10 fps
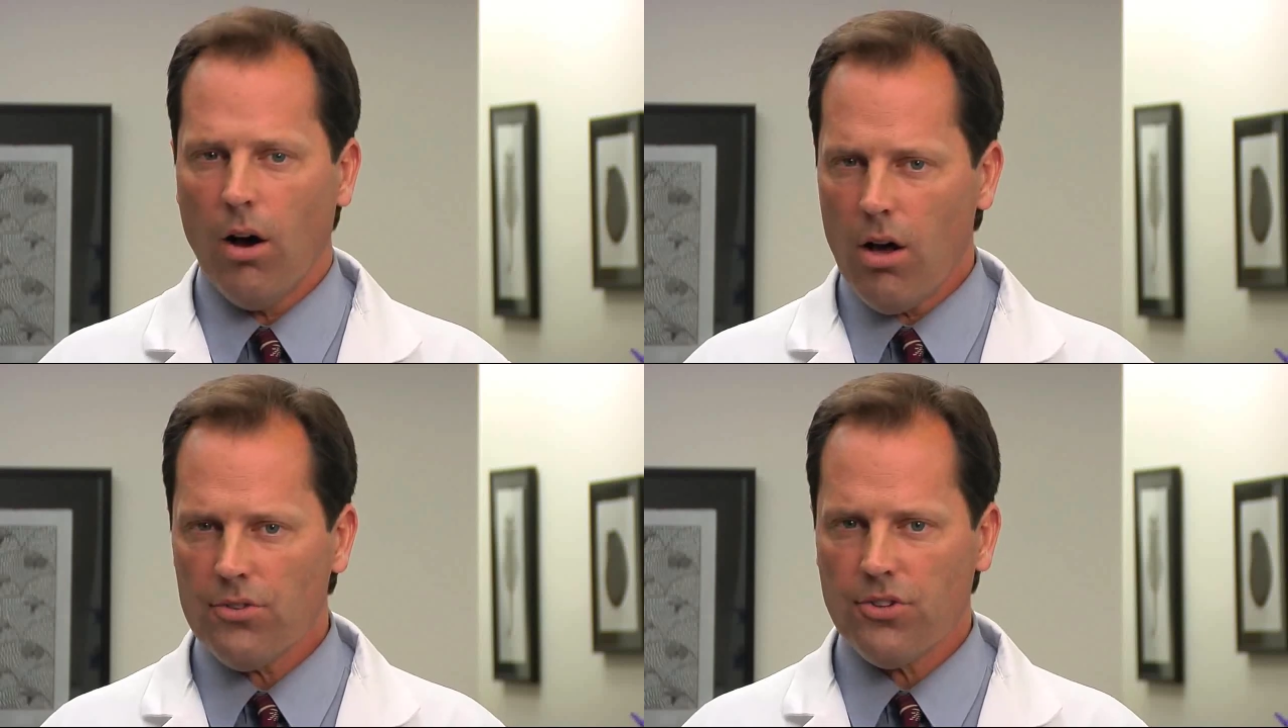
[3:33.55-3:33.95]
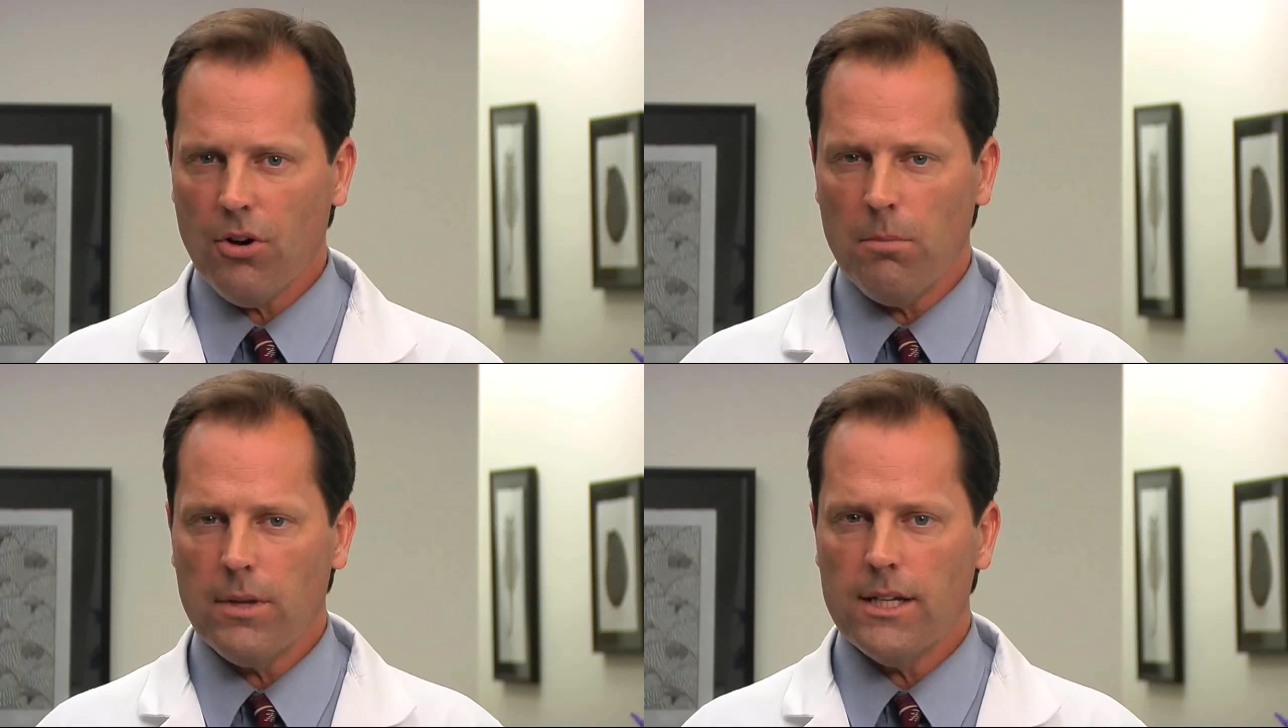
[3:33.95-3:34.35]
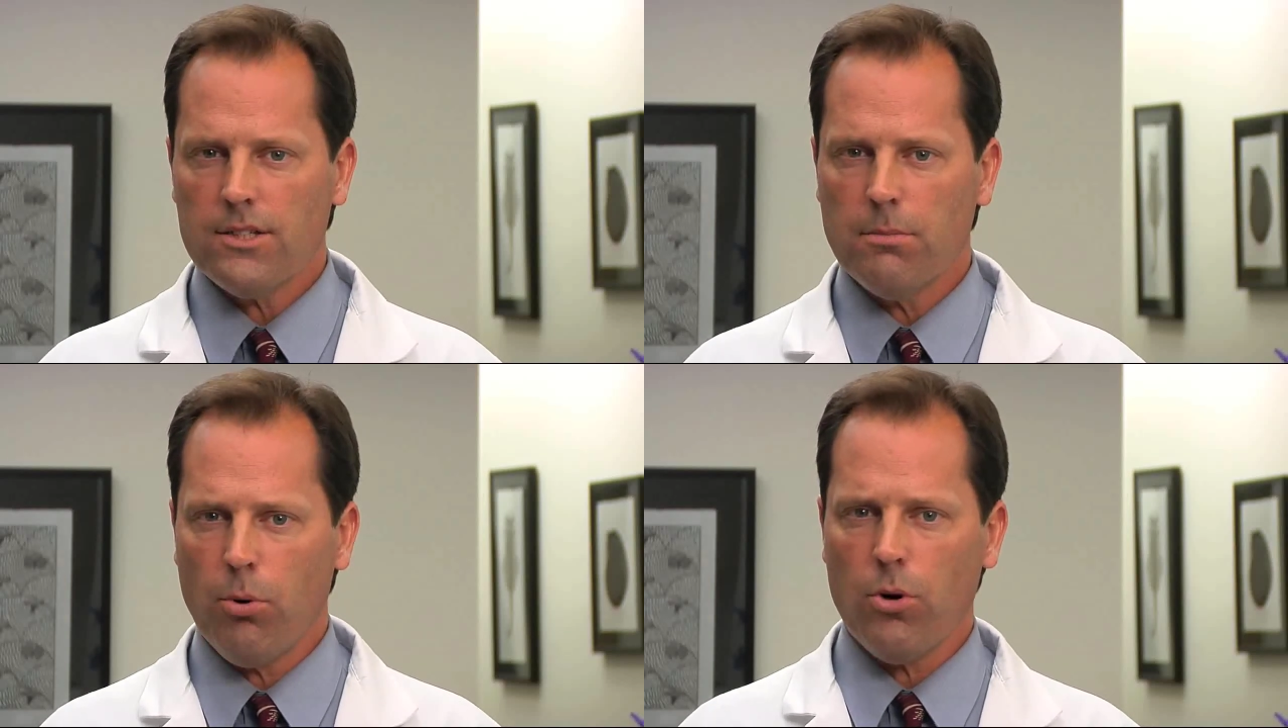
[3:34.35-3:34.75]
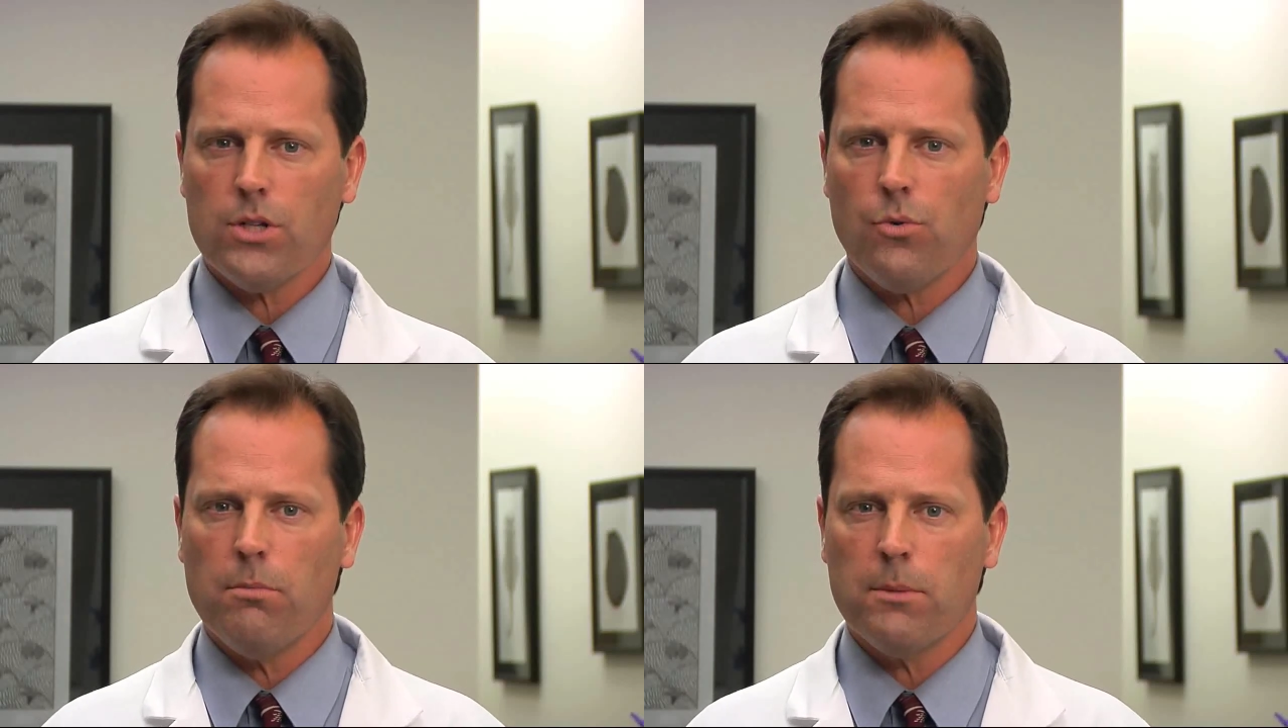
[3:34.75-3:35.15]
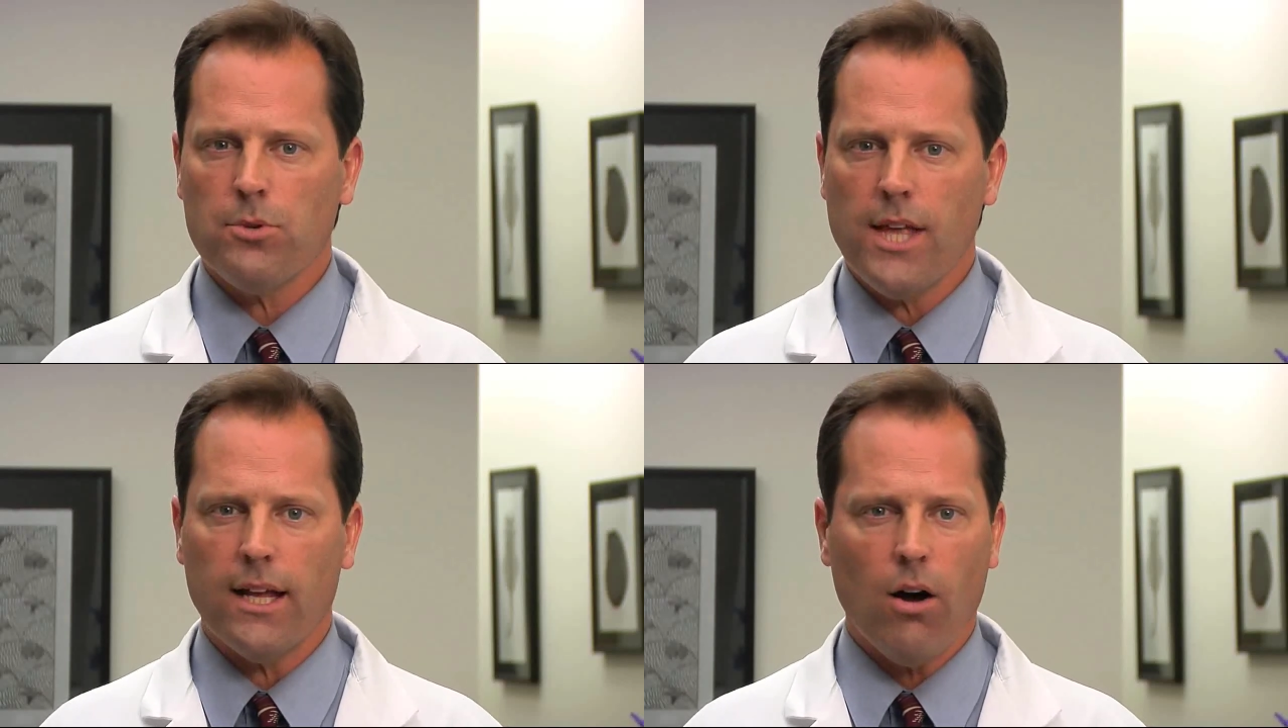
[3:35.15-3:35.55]
Also, it's important to
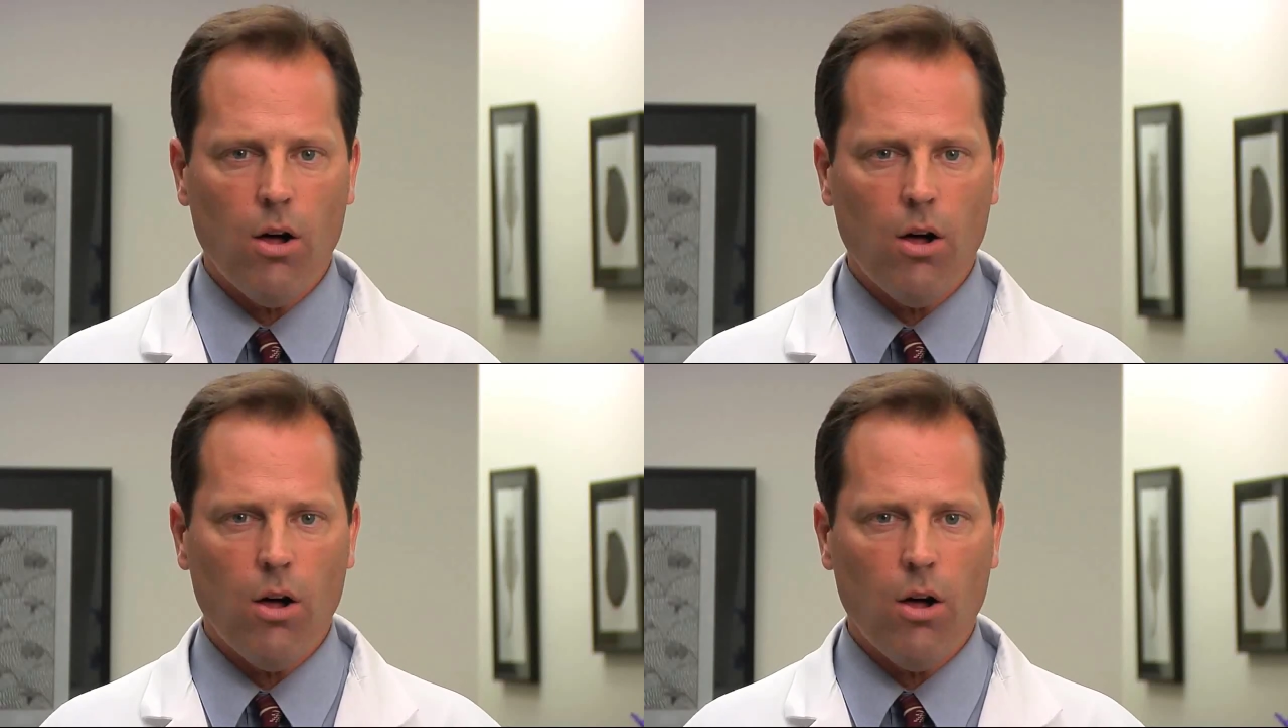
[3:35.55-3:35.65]
remember that